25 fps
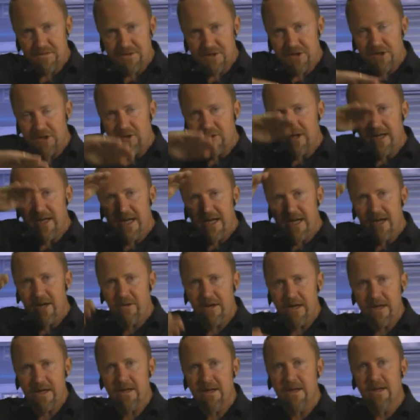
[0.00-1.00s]
So you're
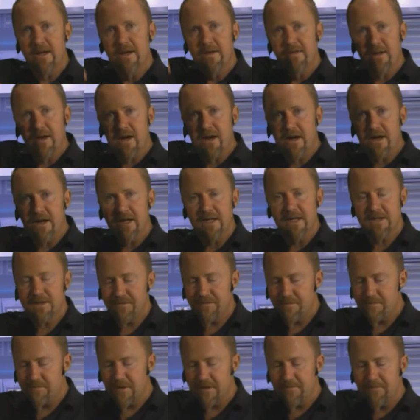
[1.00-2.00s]
hearing the
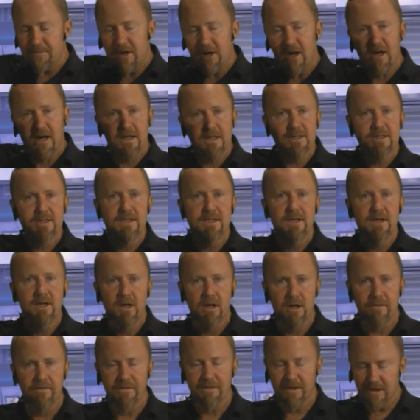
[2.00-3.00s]
highest part
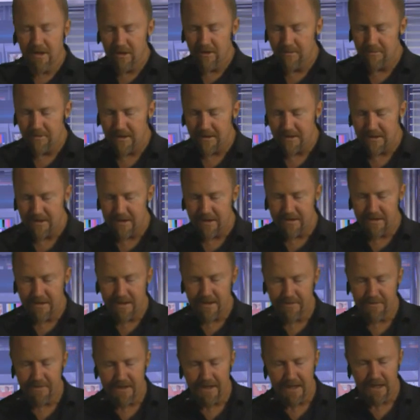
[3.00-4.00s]
of the
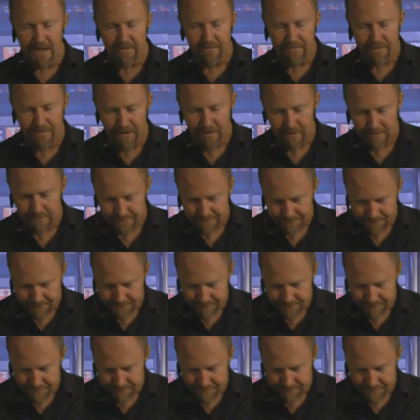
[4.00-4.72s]
the LFO.